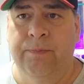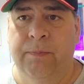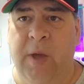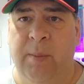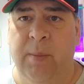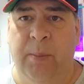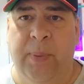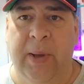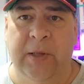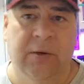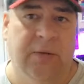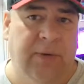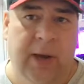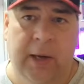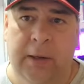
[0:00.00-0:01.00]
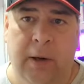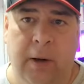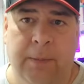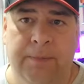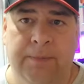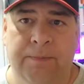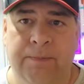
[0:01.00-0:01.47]
I'm in
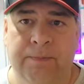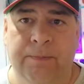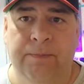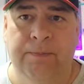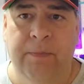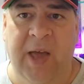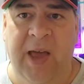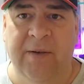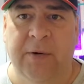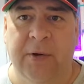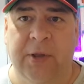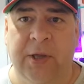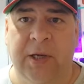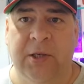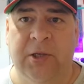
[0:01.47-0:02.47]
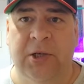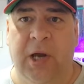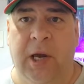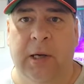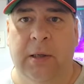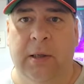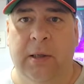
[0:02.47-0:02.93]
Pennsylvania. Everything's
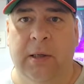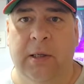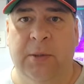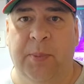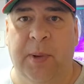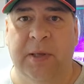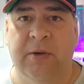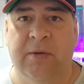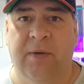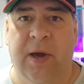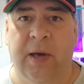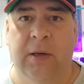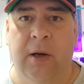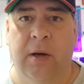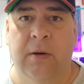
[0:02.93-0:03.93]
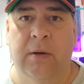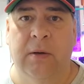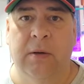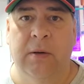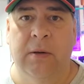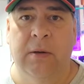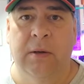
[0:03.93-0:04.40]
shade. It's Pennsylvania.
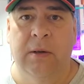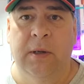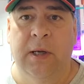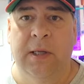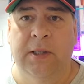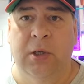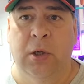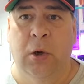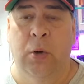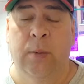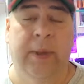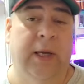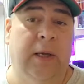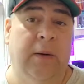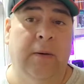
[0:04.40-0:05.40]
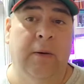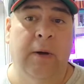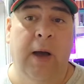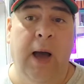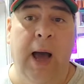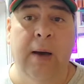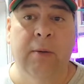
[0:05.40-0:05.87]
It's gloomy.
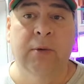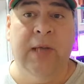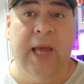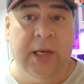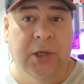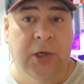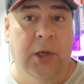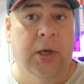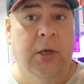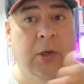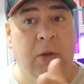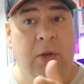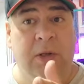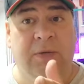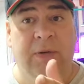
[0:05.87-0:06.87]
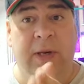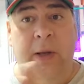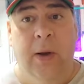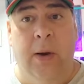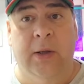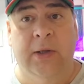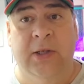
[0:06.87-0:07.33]
I was actually going to do this
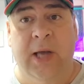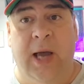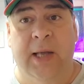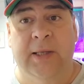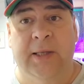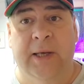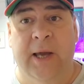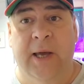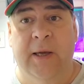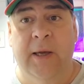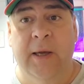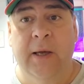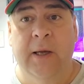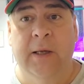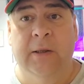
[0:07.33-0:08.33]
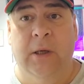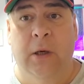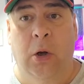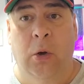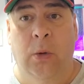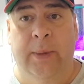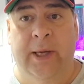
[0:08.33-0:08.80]
video outside today. It's
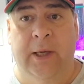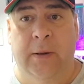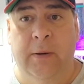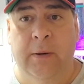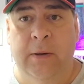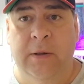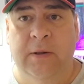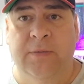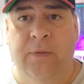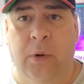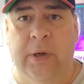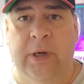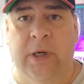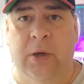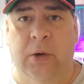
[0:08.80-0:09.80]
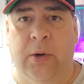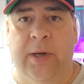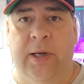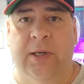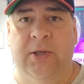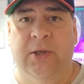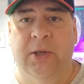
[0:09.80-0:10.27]
gloomy. It's 40
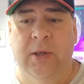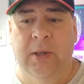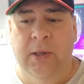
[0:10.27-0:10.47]
degrees.